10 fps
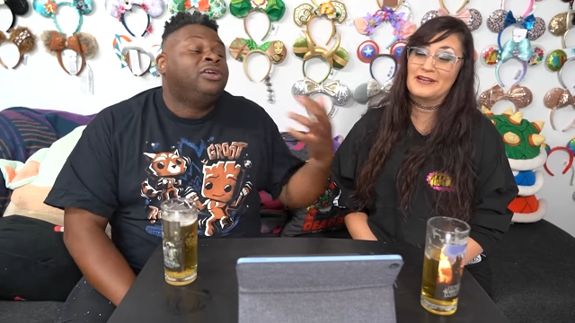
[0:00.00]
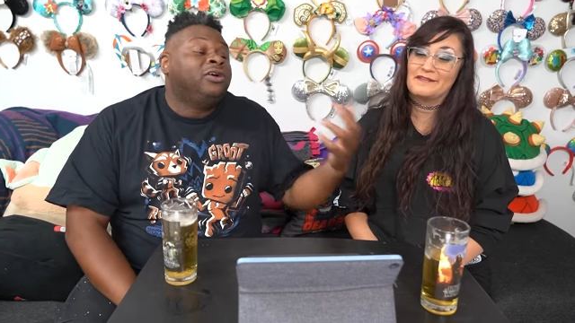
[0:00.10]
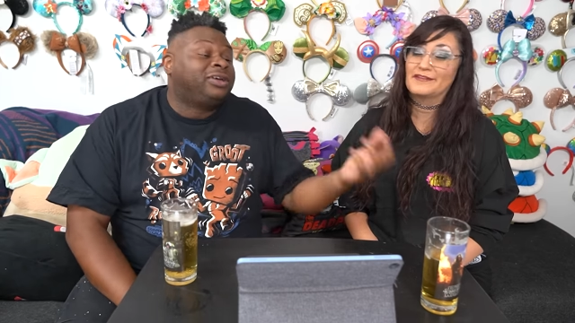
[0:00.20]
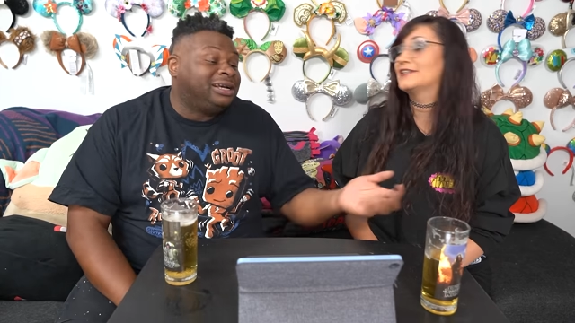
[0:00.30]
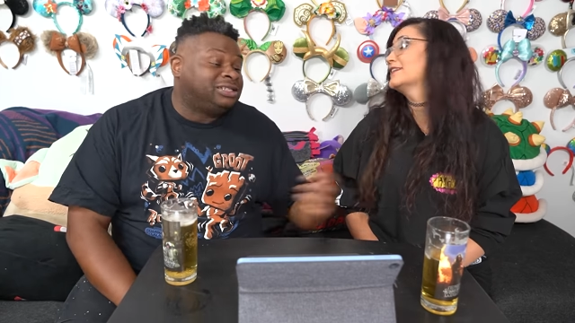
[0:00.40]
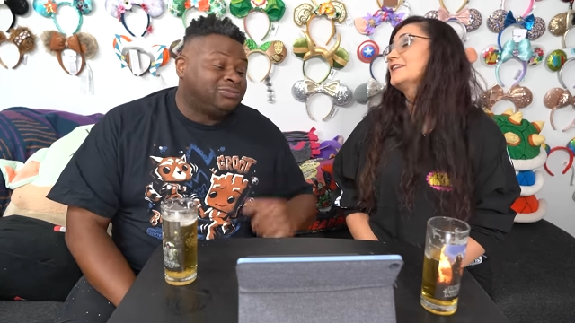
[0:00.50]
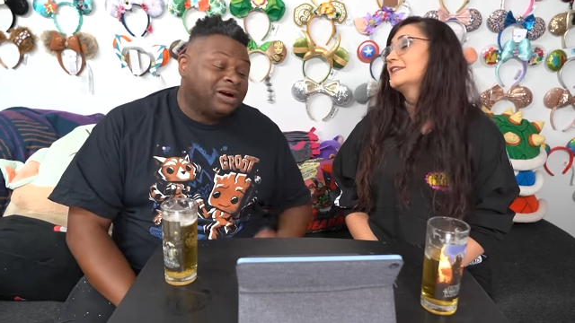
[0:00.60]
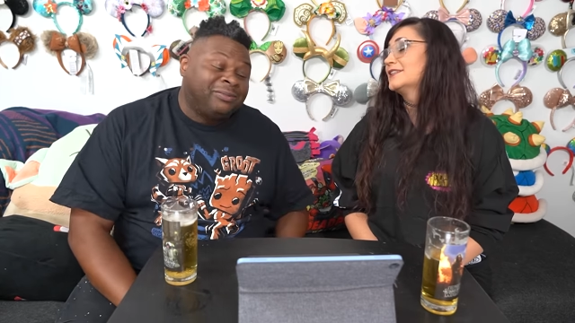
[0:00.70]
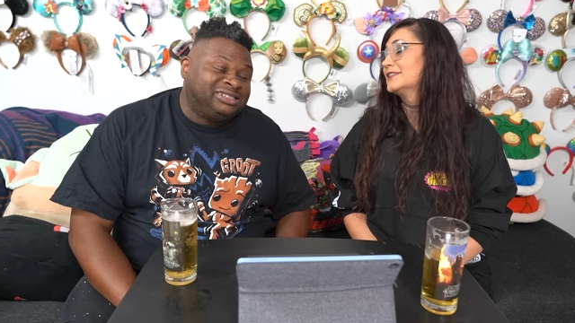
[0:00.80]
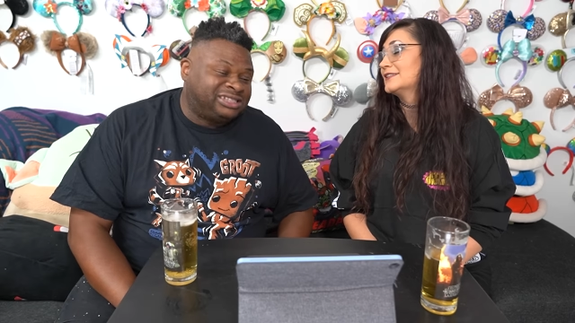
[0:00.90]
Speaker 1: Your kids are
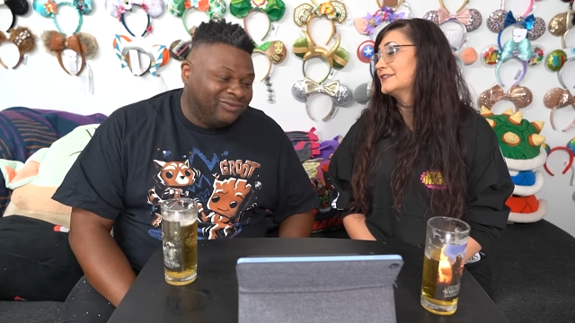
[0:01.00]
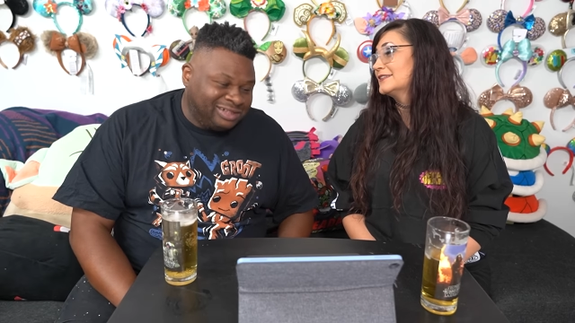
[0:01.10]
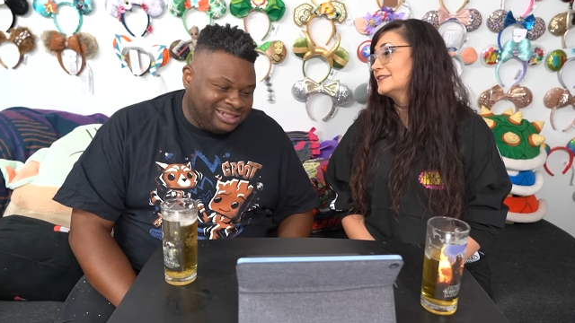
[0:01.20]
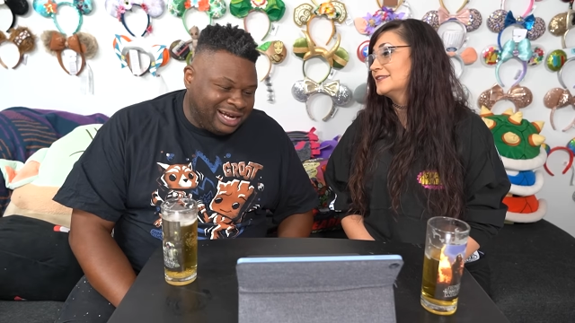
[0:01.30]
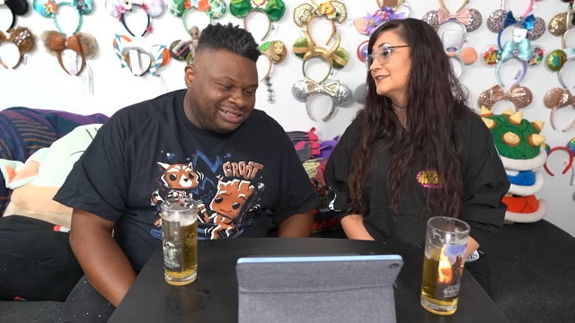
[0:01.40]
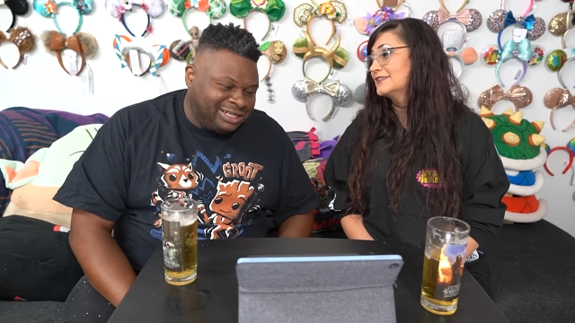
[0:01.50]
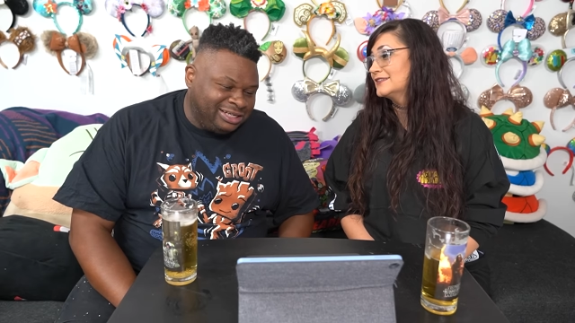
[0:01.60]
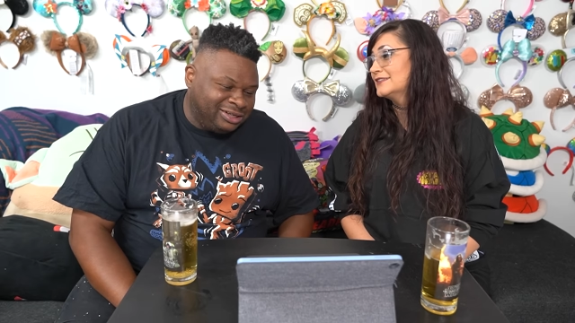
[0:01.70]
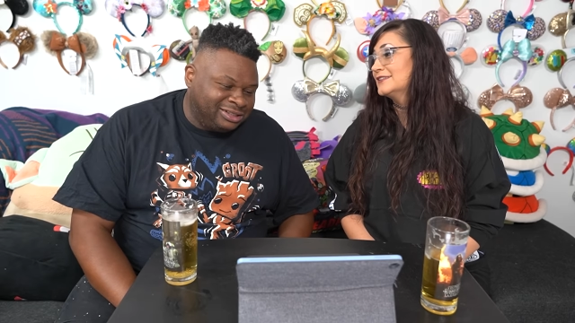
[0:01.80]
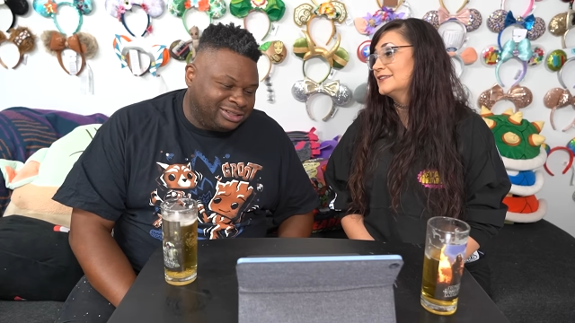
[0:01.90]
probably 17,
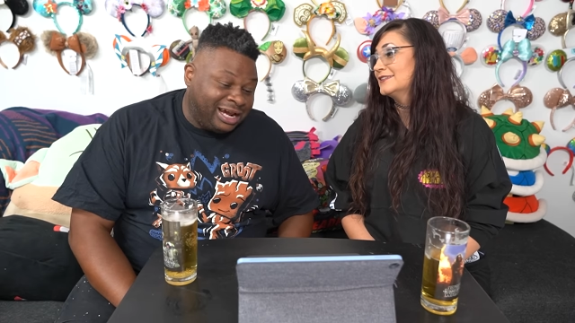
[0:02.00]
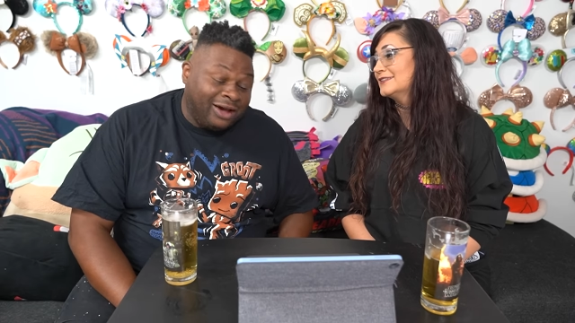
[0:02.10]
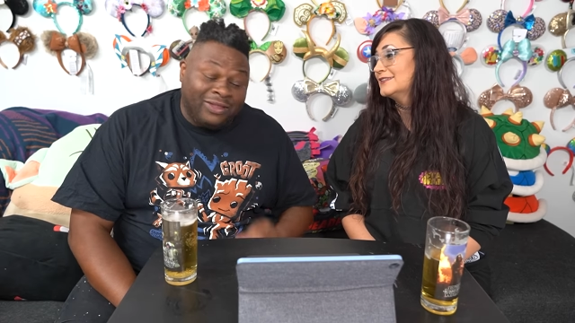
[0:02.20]
18 years now.